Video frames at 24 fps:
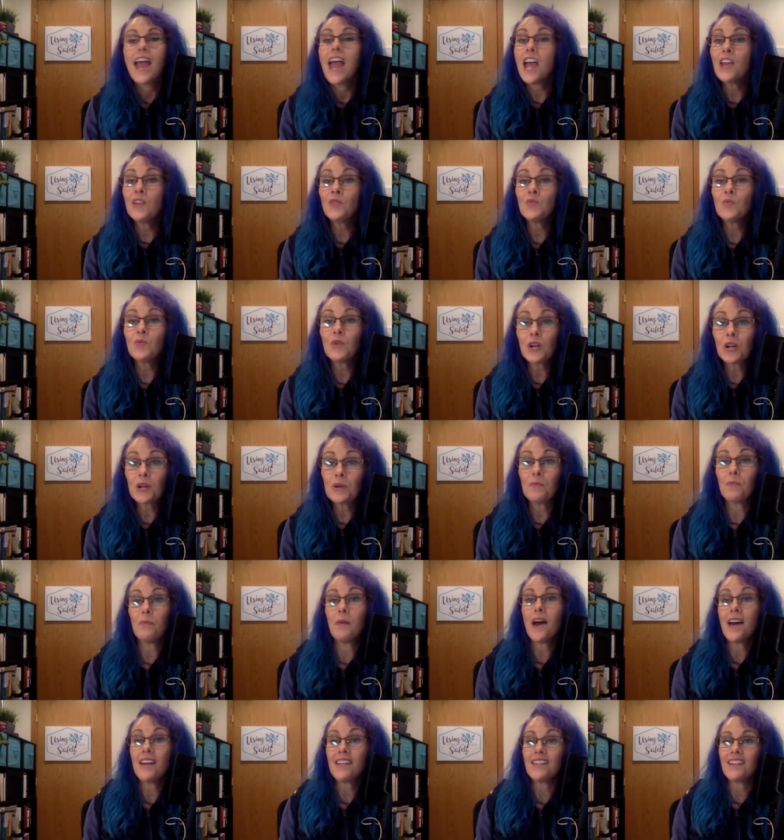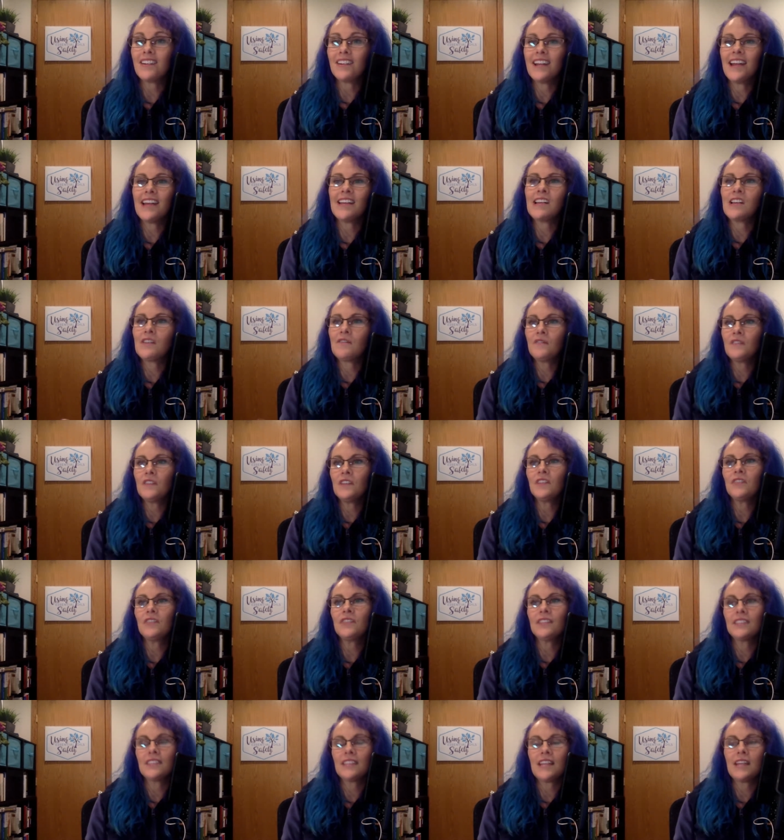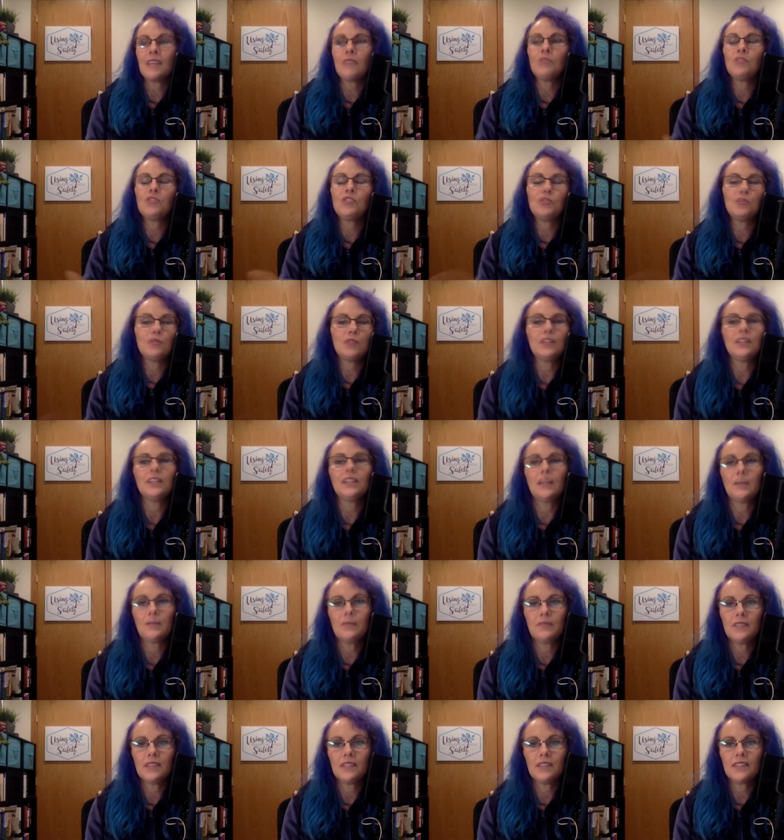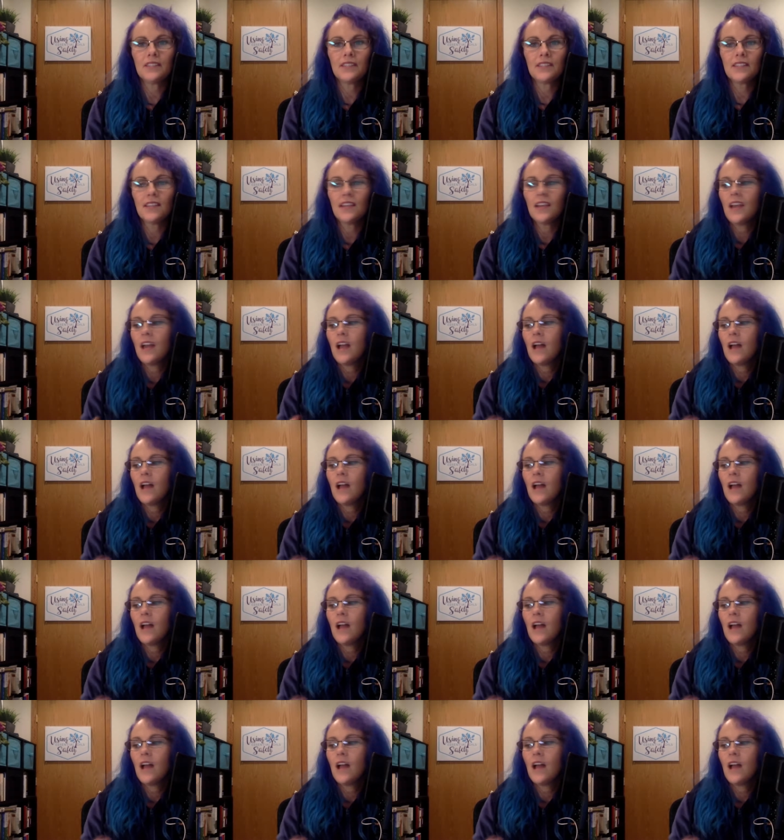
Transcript: and work better. And I feel the same with eucalyptus,